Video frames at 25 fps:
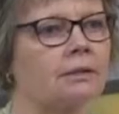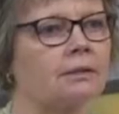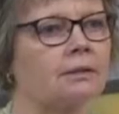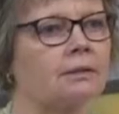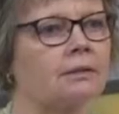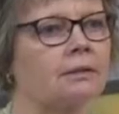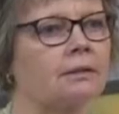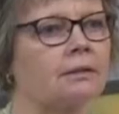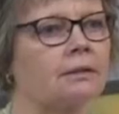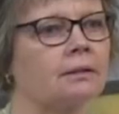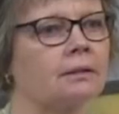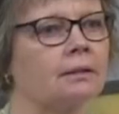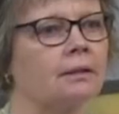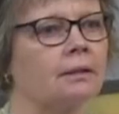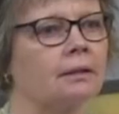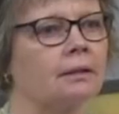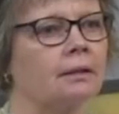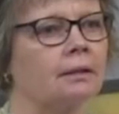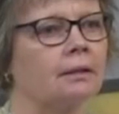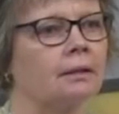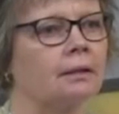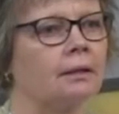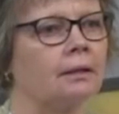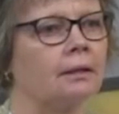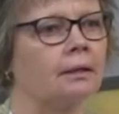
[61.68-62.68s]
us,
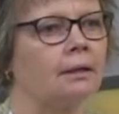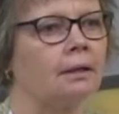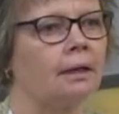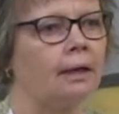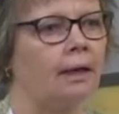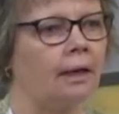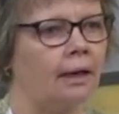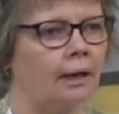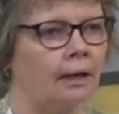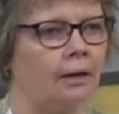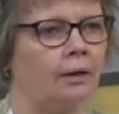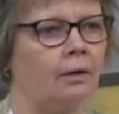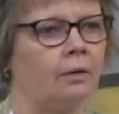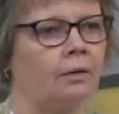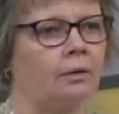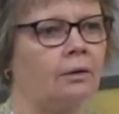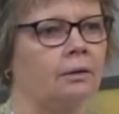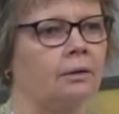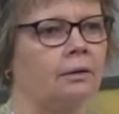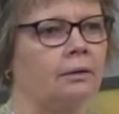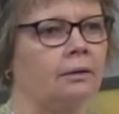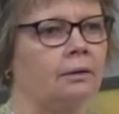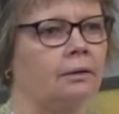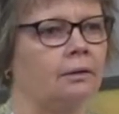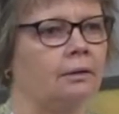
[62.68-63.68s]
how
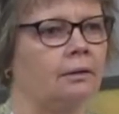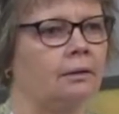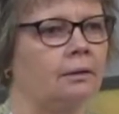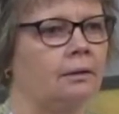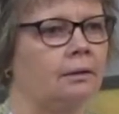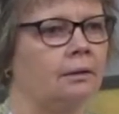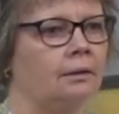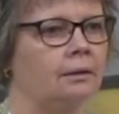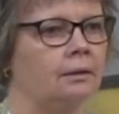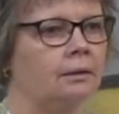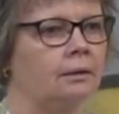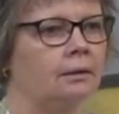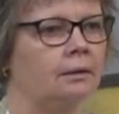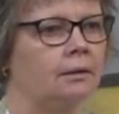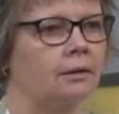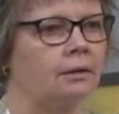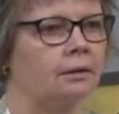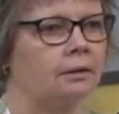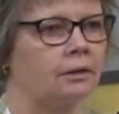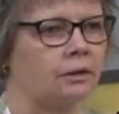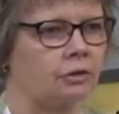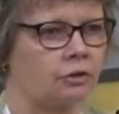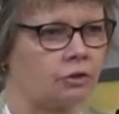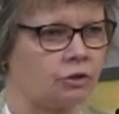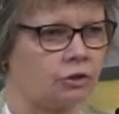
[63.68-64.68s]

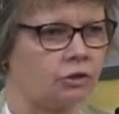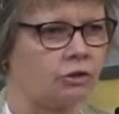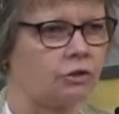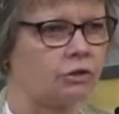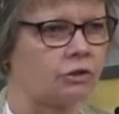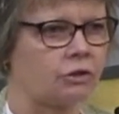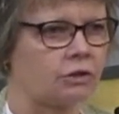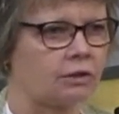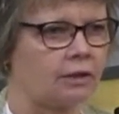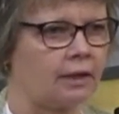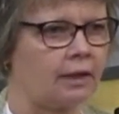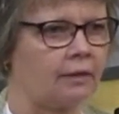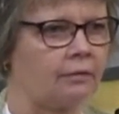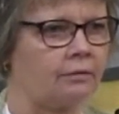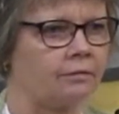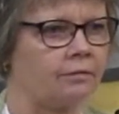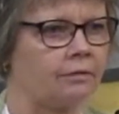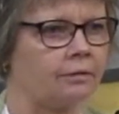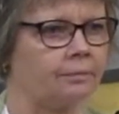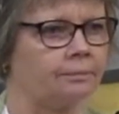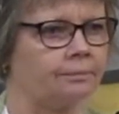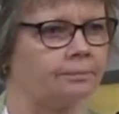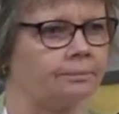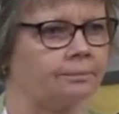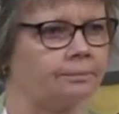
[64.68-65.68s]
does Jesus
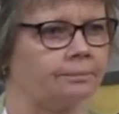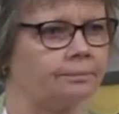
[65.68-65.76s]
love?